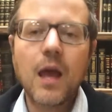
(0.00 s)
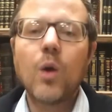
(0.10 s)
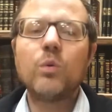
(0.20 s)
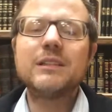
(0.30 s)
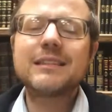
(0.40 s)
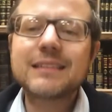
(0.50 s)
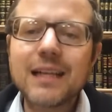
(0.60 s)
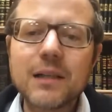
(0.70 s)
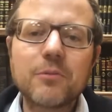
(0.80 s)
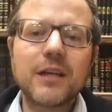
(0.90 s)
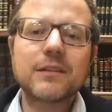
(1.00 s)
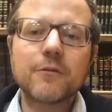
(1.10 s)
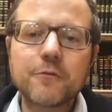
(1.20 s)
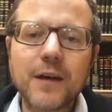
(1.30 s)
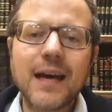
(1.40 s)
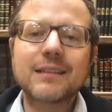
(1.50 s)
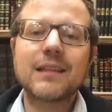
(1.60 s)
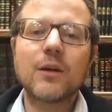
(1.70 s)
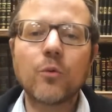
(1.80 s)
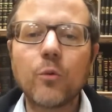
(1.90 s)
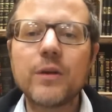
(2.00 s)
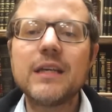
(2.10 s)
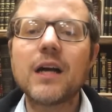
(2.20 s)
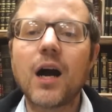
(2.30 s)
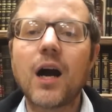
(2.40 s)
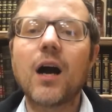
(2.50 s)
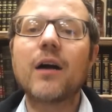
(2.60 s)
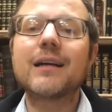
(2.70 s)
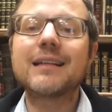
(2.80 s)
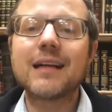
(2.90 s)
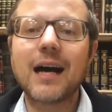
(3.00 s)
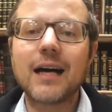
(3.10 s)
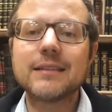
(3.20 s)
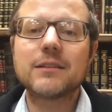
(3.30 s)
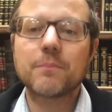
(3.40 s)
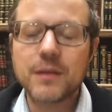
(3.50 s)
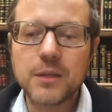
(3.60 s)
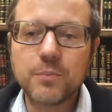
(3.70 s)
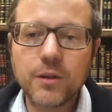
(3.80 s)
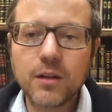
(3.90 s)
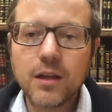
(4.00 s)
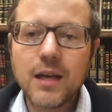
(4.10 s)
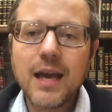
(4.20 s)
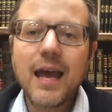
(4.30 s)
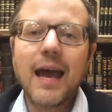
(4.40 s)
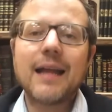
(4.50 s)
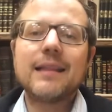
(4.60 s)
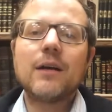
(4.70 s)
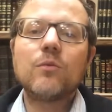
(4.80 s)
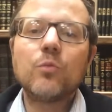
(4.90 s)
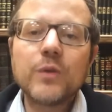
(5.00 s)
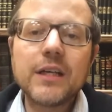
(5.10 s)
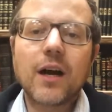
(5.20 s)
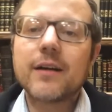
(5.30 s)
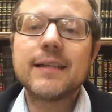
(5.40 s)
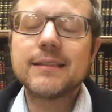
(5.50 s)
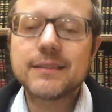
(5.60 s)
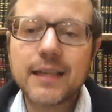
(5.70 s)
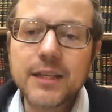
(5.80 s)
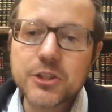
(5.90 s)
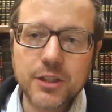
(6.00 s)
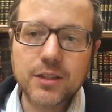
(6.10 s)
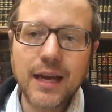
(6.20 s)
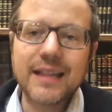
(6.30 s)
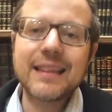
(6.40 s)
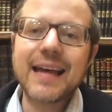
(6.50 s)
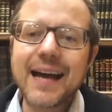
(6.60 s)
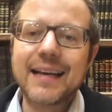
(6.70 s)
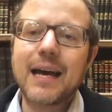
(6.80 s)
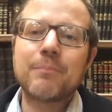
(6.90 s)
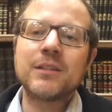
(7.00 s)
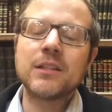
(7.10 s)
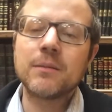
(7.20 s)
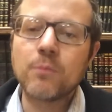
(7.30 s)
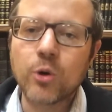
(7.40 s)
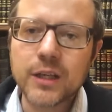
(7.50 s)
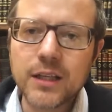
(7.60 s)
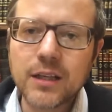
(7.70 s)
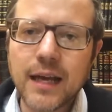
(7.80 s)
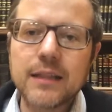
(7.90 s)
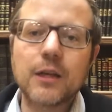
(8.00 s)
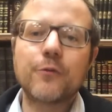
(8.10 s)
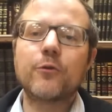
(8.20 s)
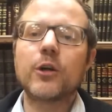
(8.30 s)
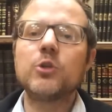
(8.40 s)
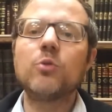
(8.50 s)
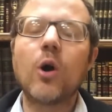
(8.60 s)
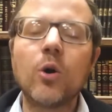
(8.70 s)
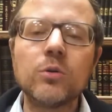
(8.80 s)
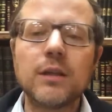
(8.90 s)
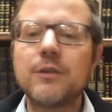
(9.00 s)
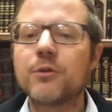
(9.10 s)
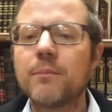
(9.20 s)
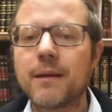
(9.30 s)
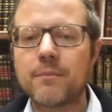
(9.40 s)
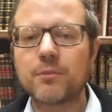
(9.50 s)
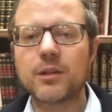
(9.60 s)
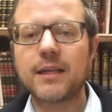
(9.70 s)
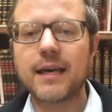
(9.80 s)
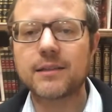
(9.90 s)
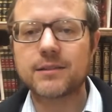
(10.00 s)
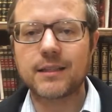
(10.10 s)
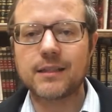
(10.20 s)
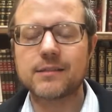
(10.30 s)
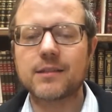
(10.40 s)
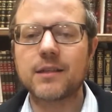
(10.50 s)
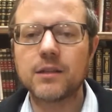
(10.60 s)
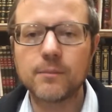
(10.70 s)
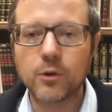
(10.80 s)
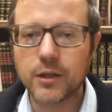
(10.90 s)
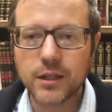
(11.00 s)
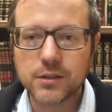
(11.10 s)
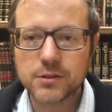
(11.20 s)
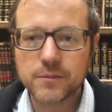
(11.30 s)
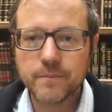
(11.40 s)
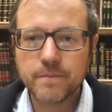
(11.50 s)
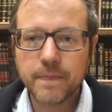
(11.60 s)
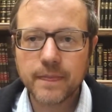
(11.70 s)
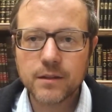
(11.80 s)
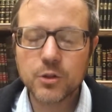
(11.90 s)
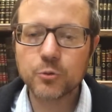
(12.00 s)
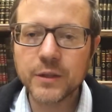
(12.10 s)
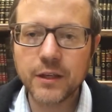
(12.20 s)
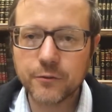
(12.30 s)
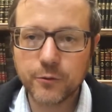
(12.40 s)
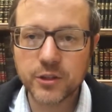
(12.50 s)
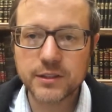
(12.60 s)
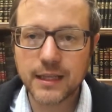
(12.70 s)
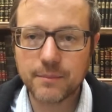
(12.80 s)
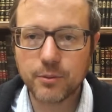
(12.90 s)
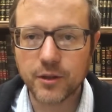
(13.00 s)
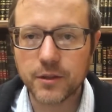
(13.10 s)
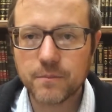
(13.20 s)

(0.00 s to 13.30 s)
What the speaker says: We celebrate the fact that we are God's people and that we are his nation. And that happened in the morning, and therefore you only remember the Exodus in the mornings, to reinforce that point.